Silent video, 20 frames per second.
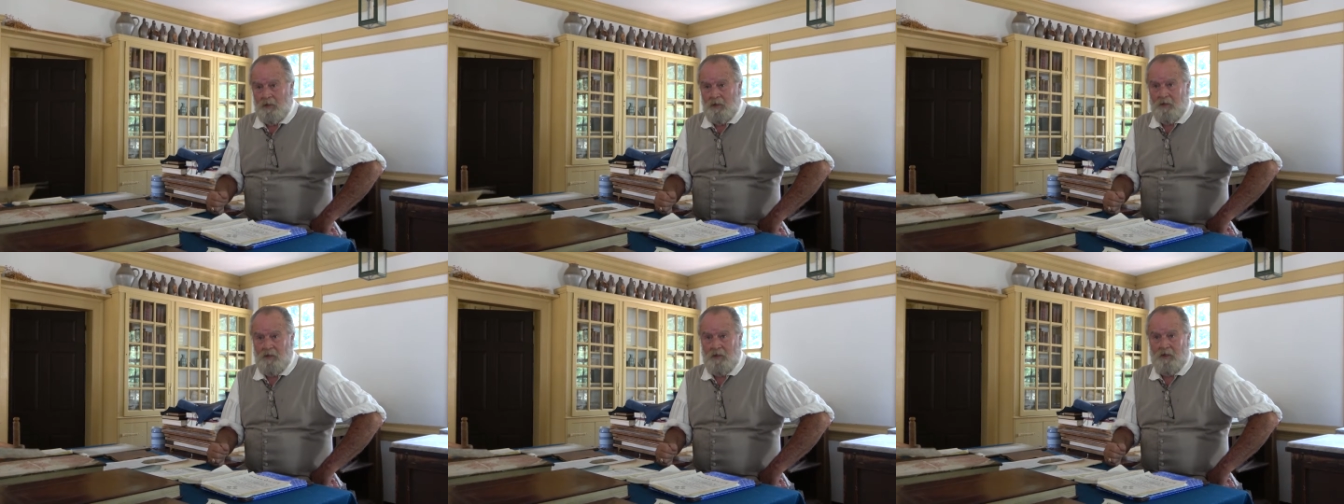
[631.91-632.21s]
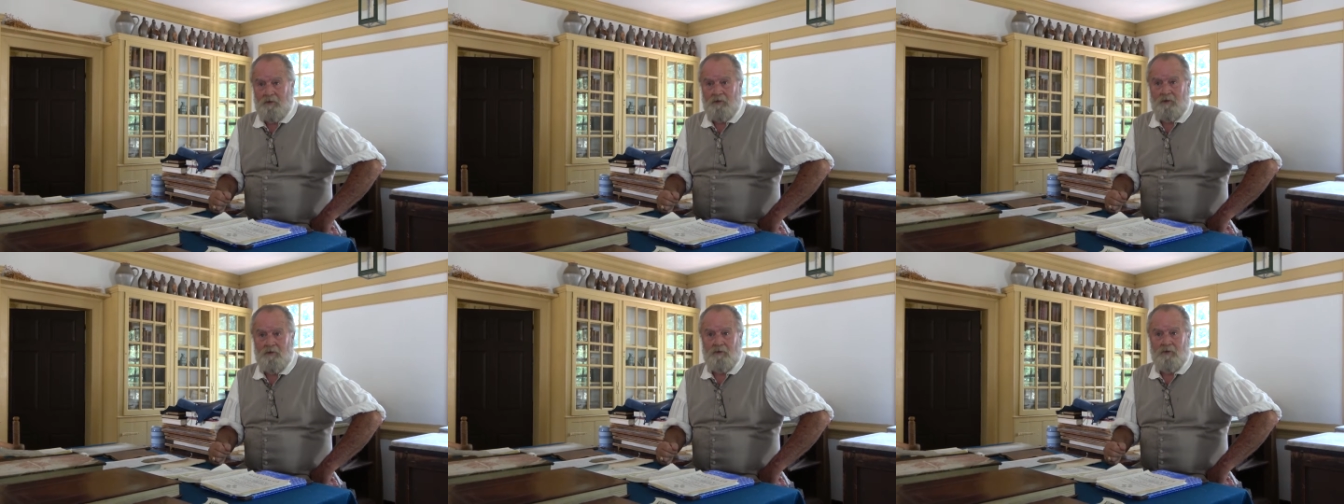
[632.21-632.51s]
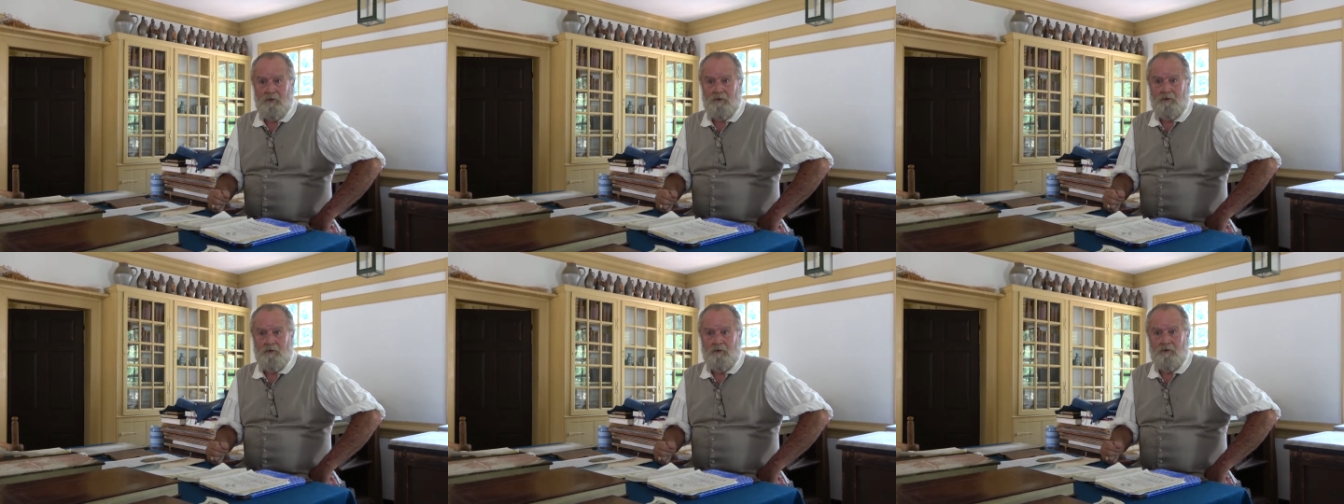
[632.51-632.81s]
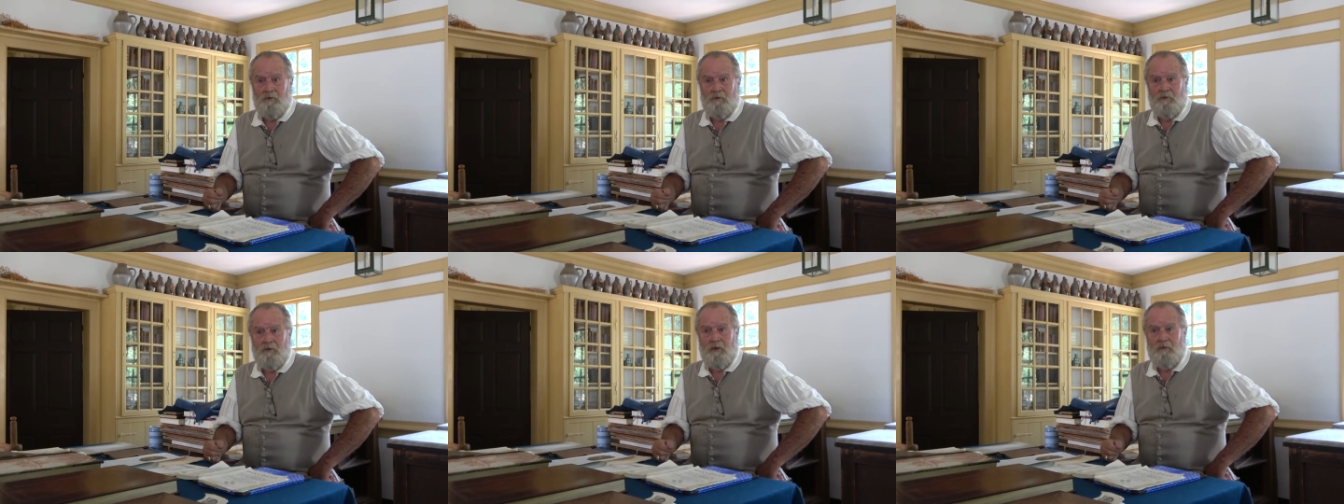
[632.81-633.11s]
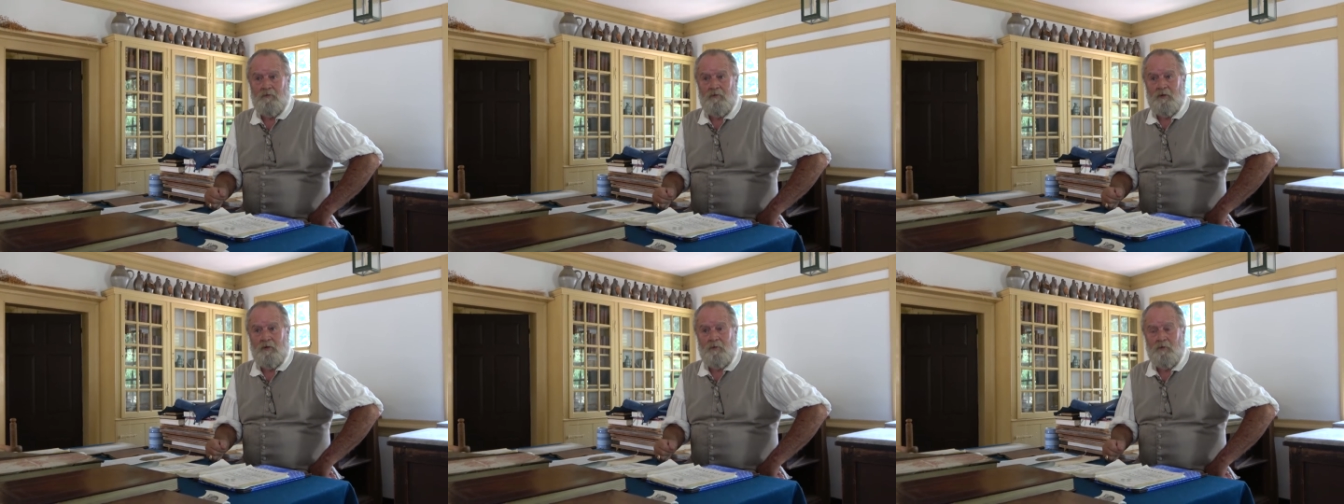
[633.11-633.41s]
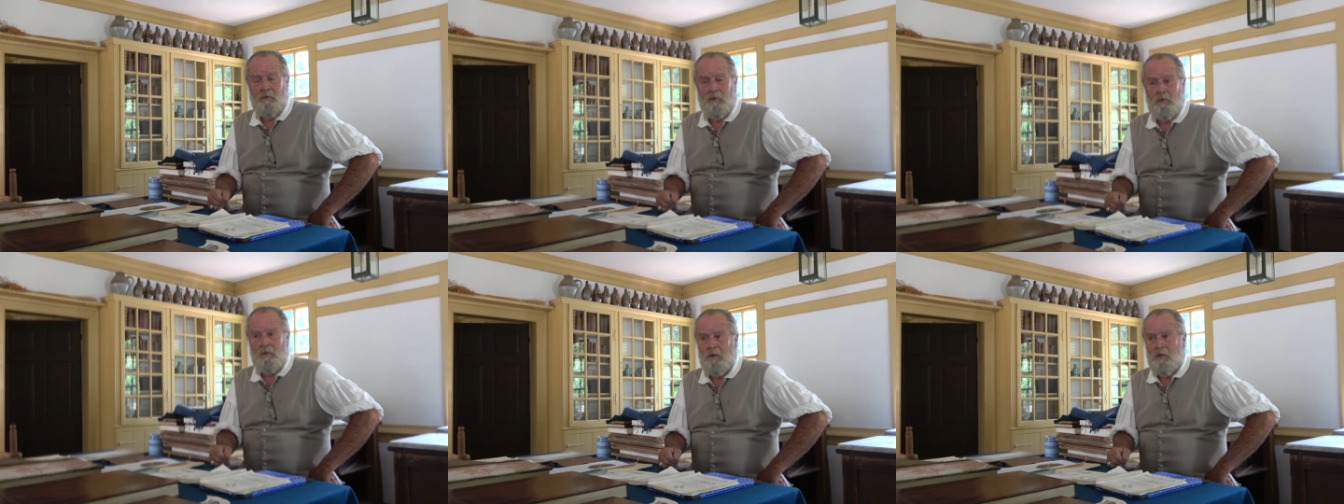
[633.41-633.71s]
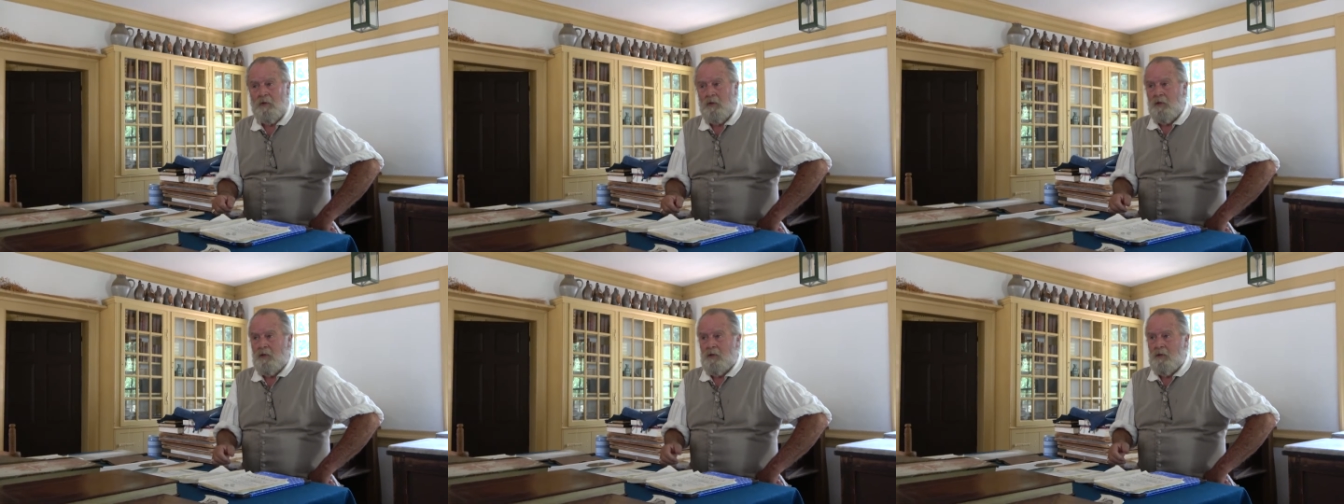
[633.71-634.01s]
in the 1860s and 70s
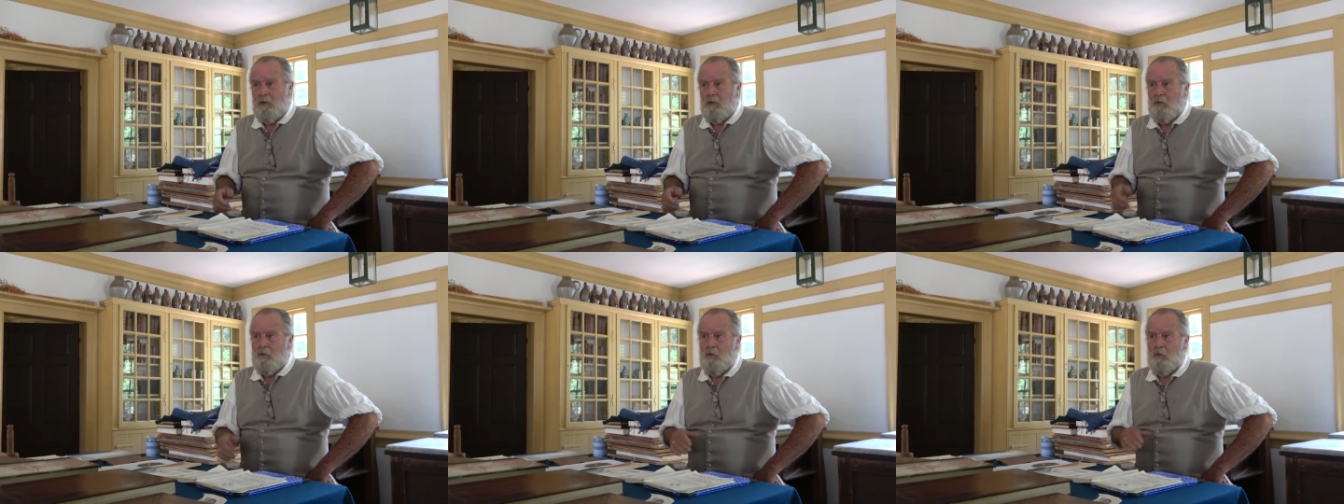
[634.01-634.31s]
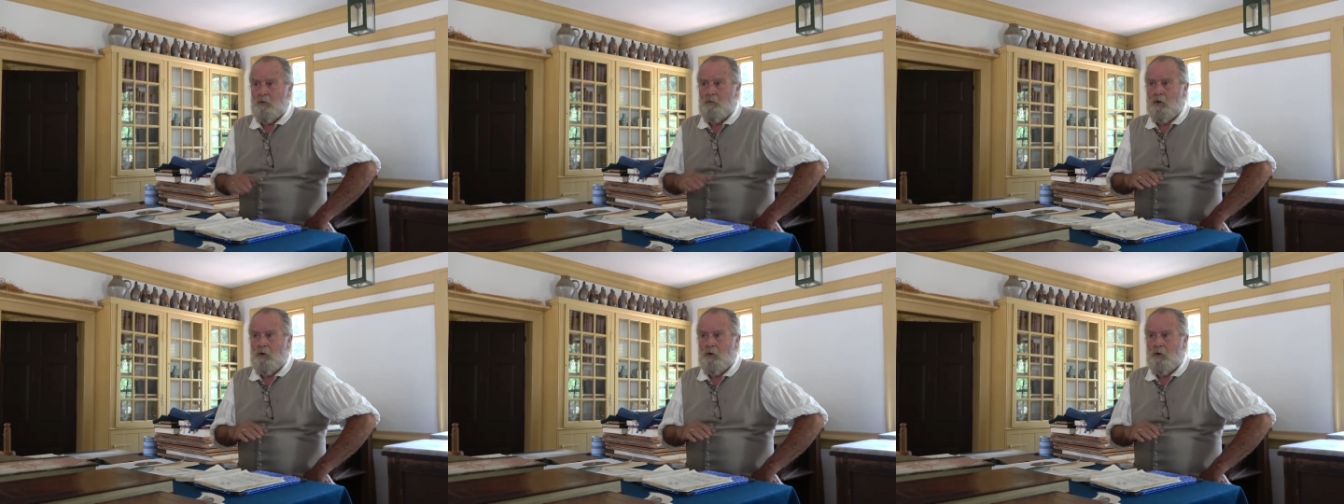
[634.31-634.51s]
when wood